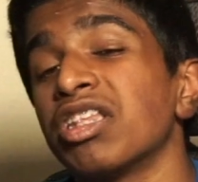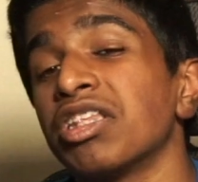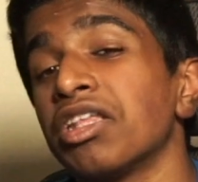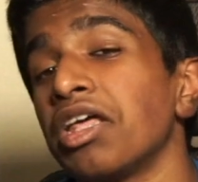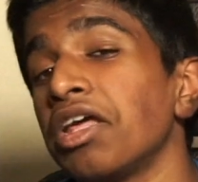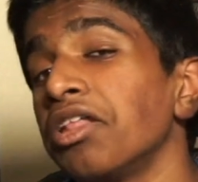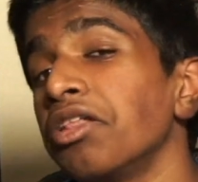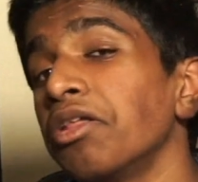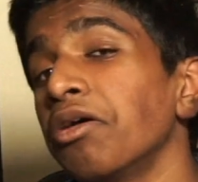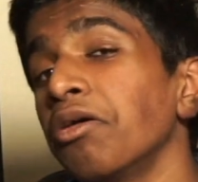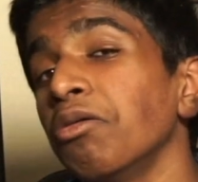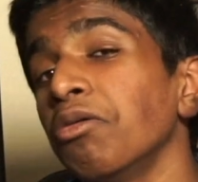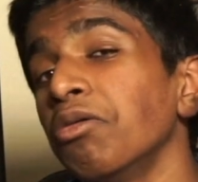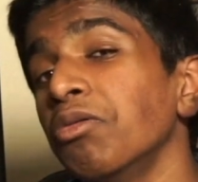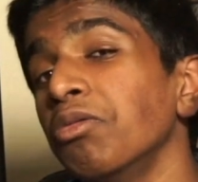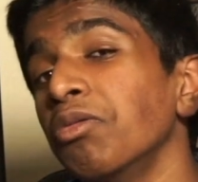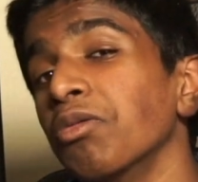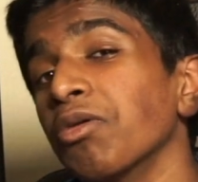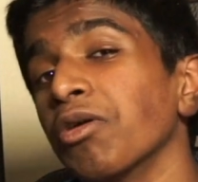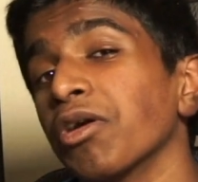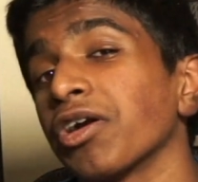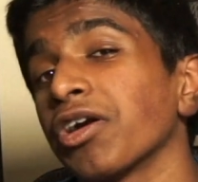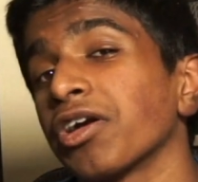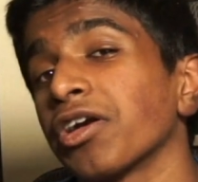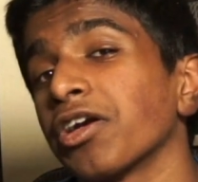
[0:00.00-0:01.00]
They don't
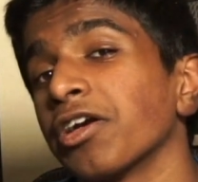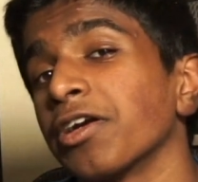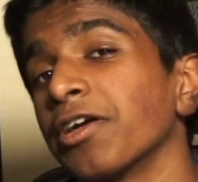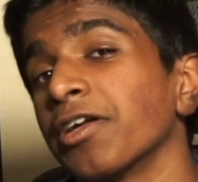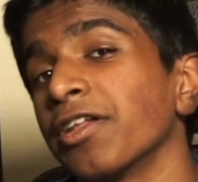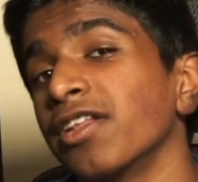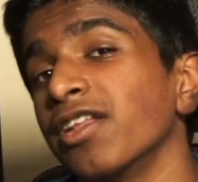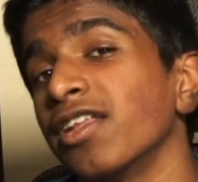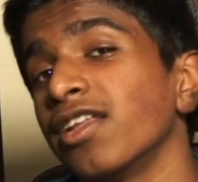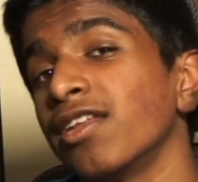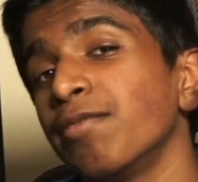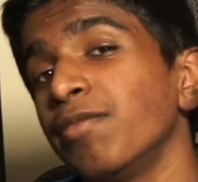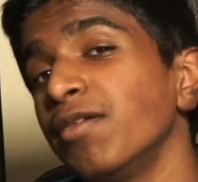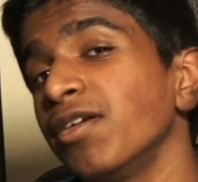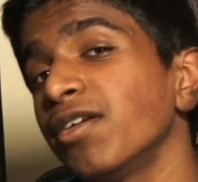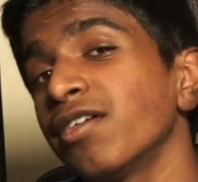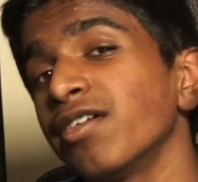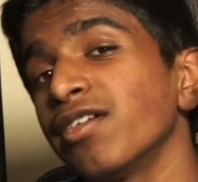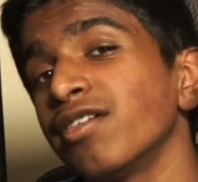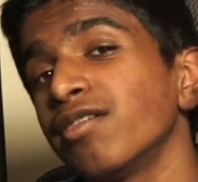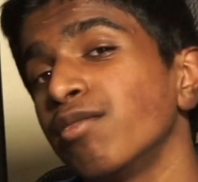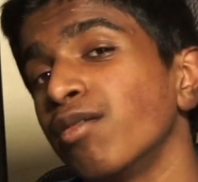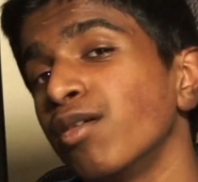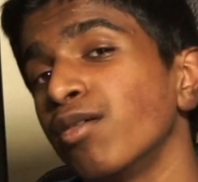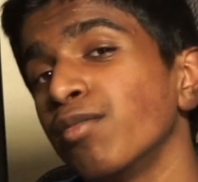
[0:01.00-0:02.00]
work. The
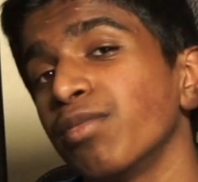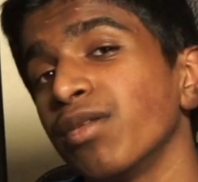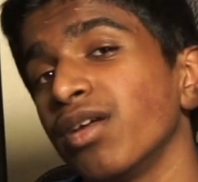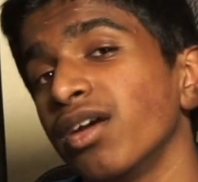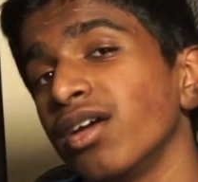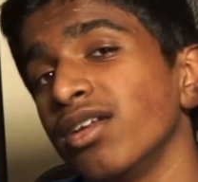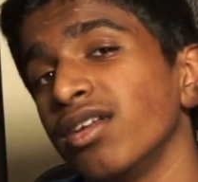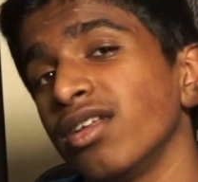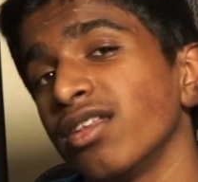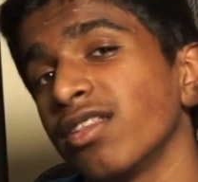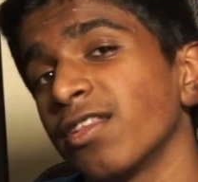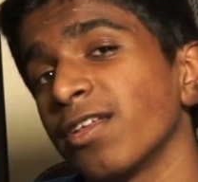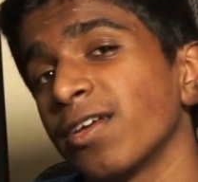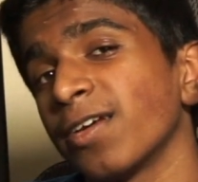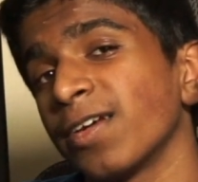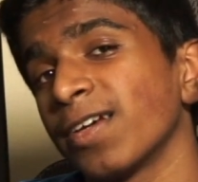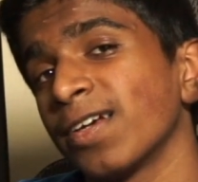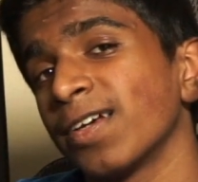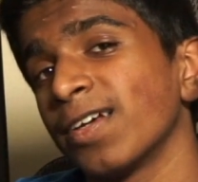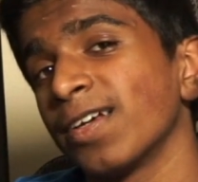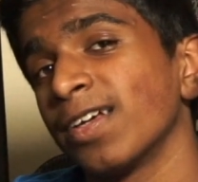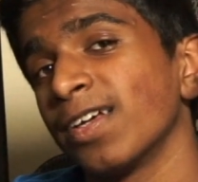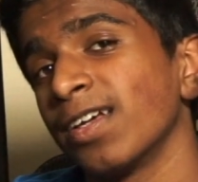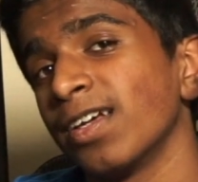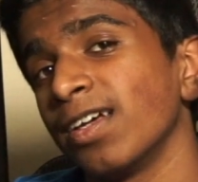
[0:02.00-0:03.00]
speakers won't play anything.
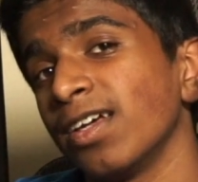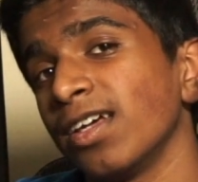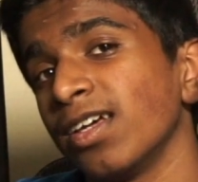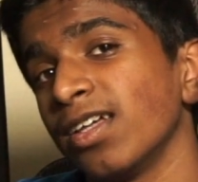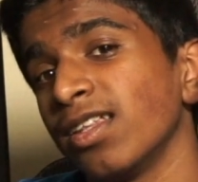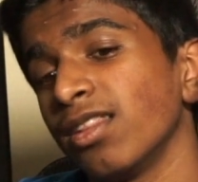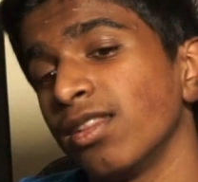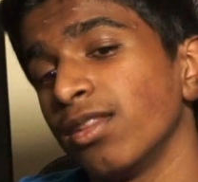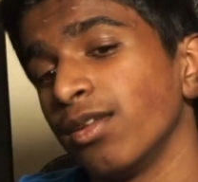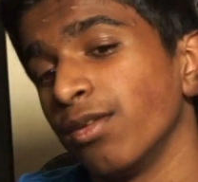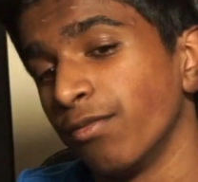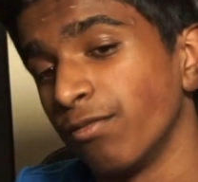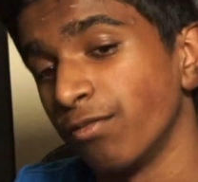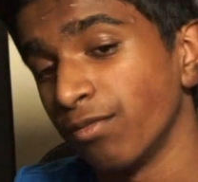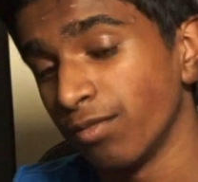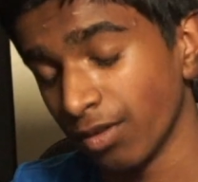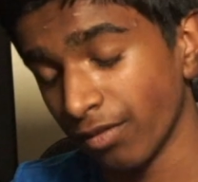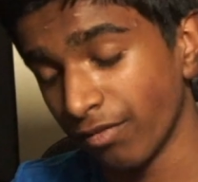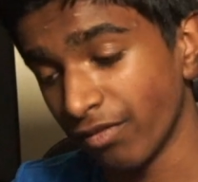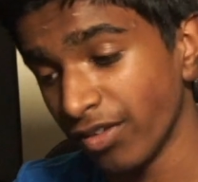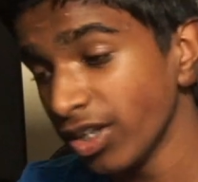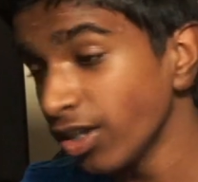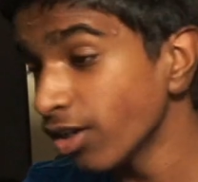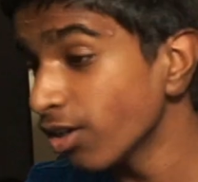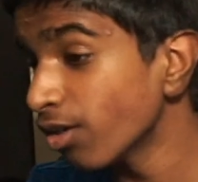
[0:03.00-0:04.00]

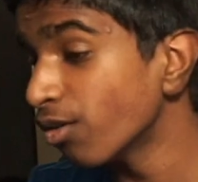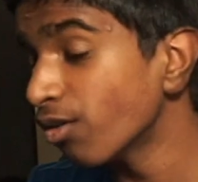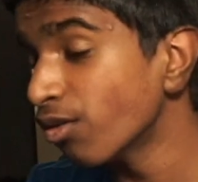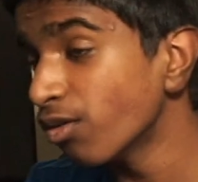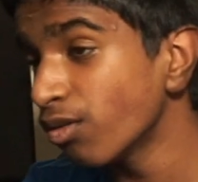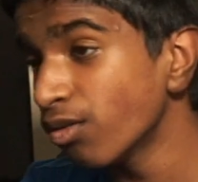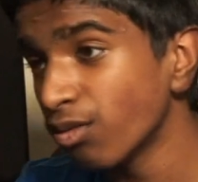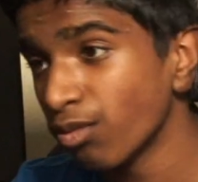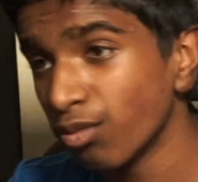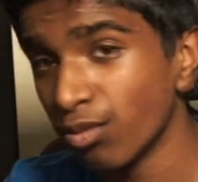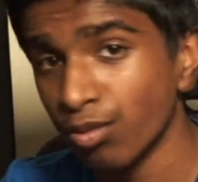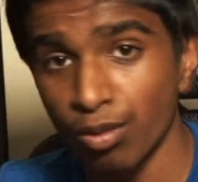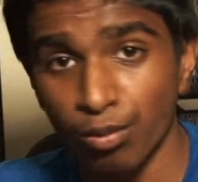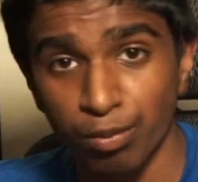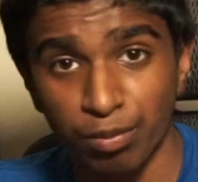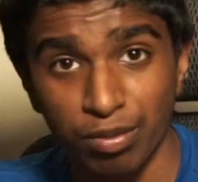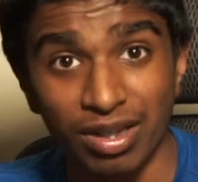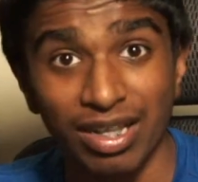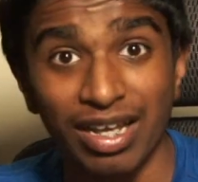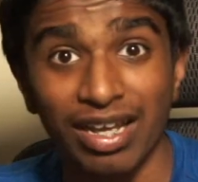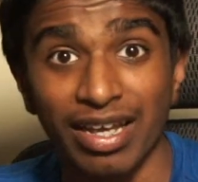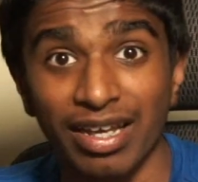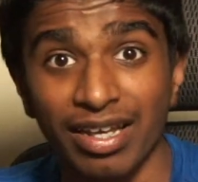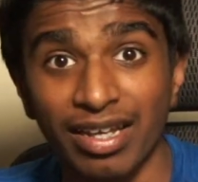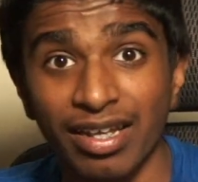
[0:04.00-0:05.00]
The video will
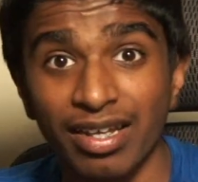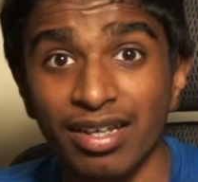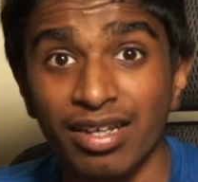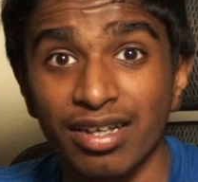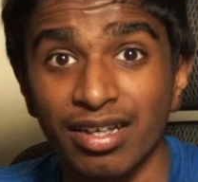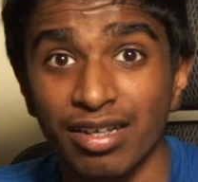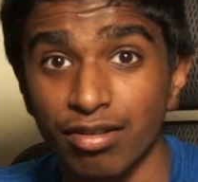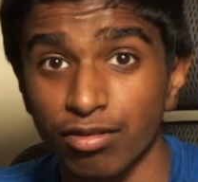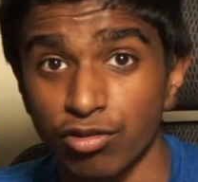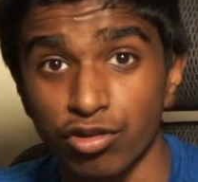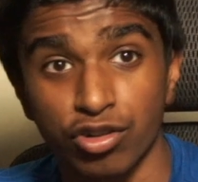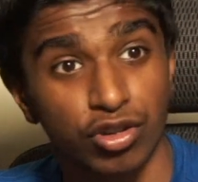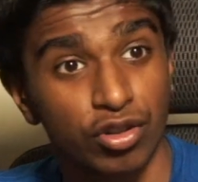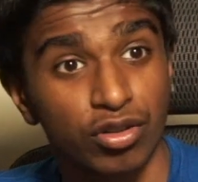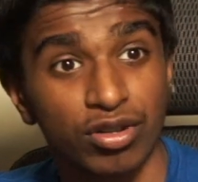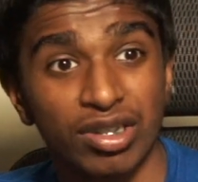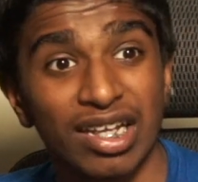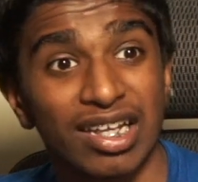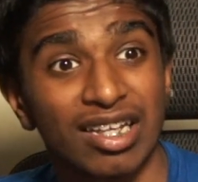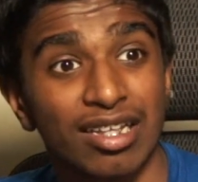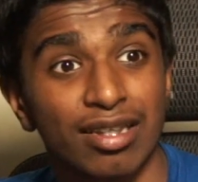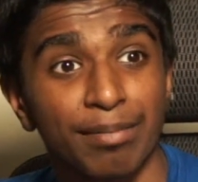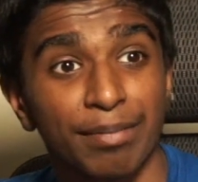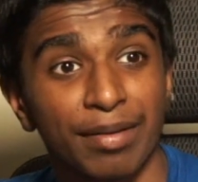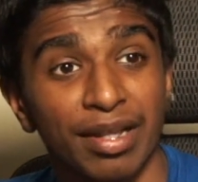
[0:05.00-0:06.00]
play. It'll show
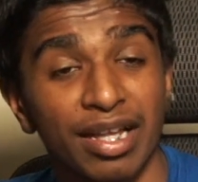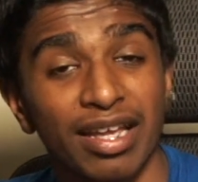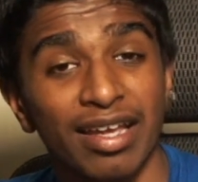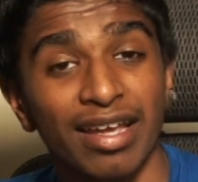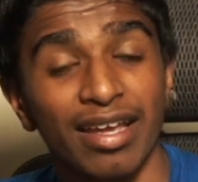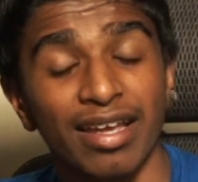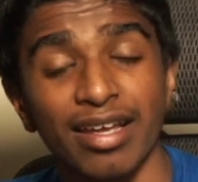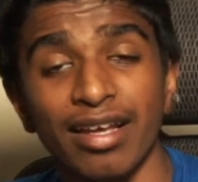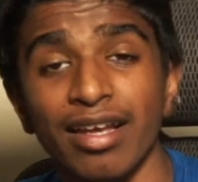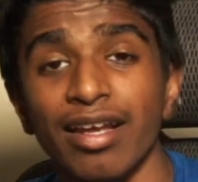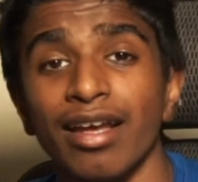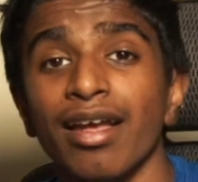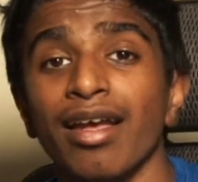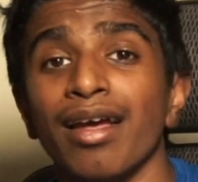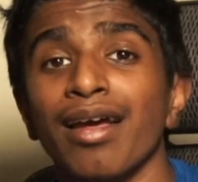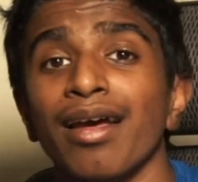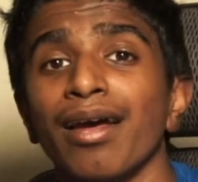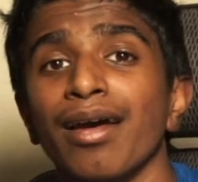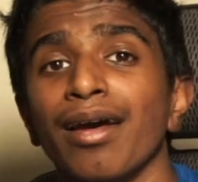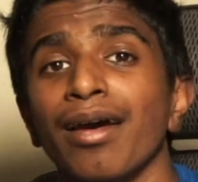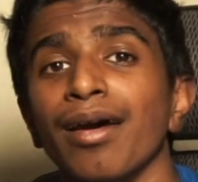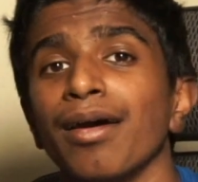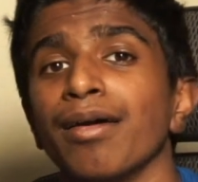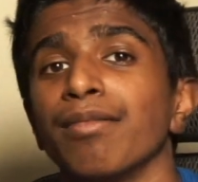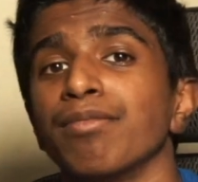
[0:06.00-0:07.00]
that it's playing,
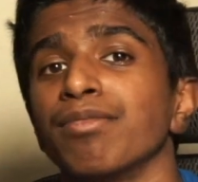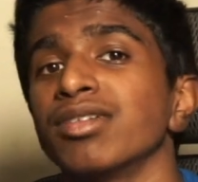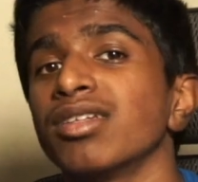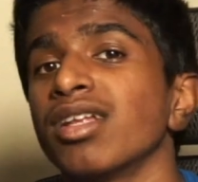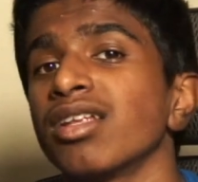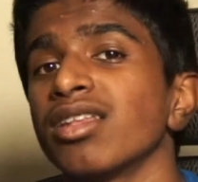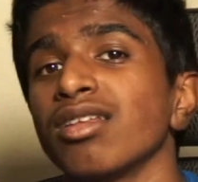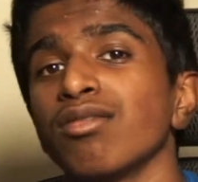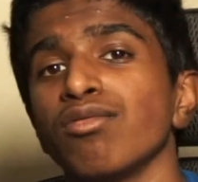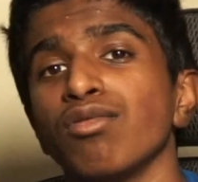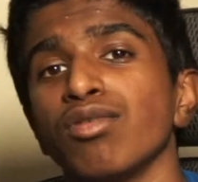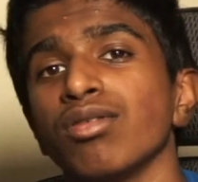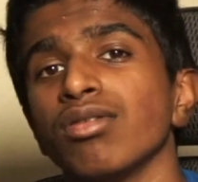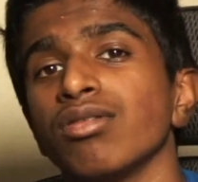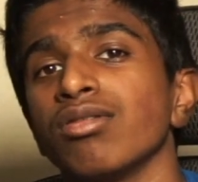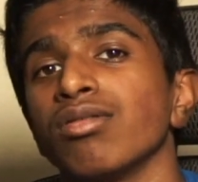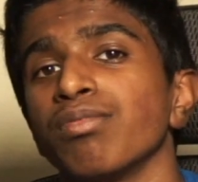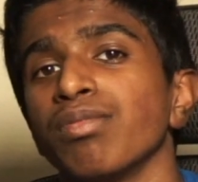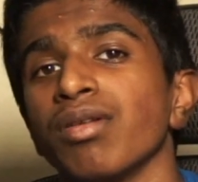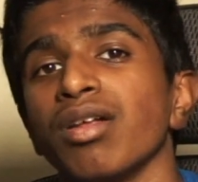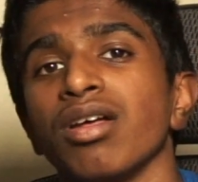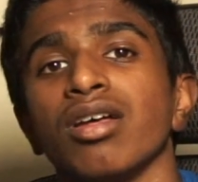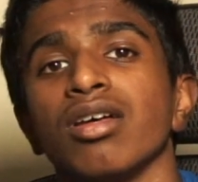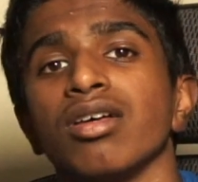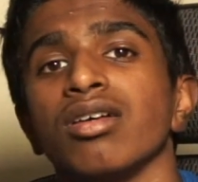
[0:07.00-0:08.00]
but nothing will
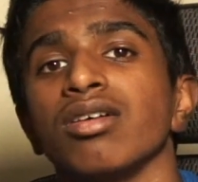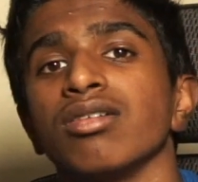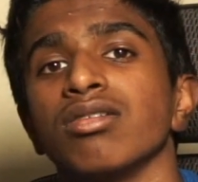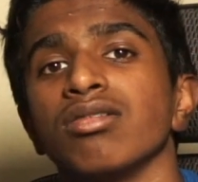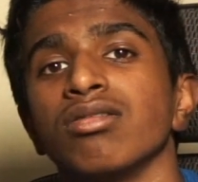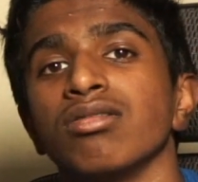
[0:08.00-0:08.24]
play.